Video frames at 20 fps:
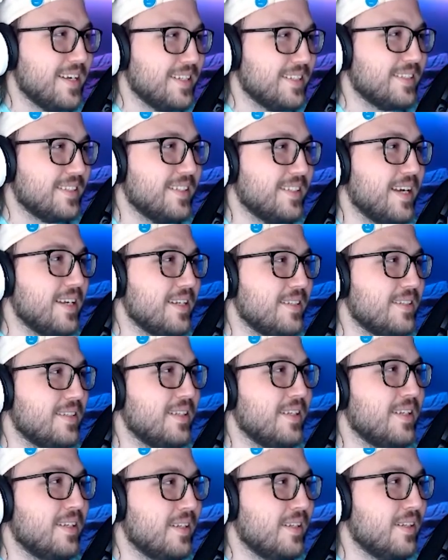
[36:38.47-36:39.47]
And also
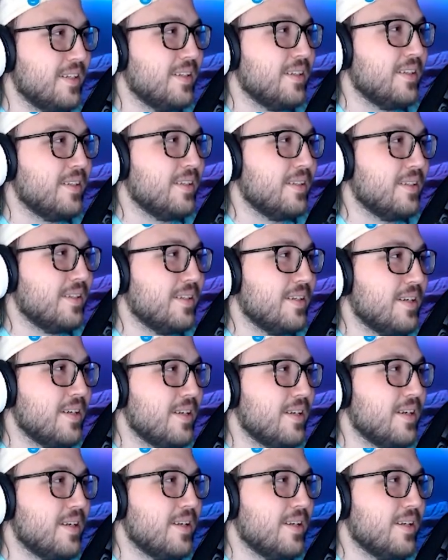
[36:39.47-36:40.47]
GG
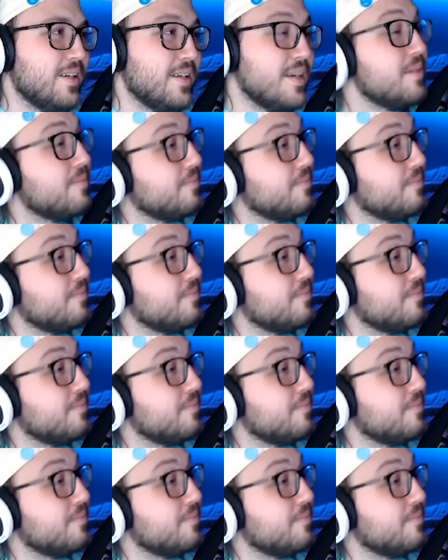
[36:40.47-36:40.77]
on those same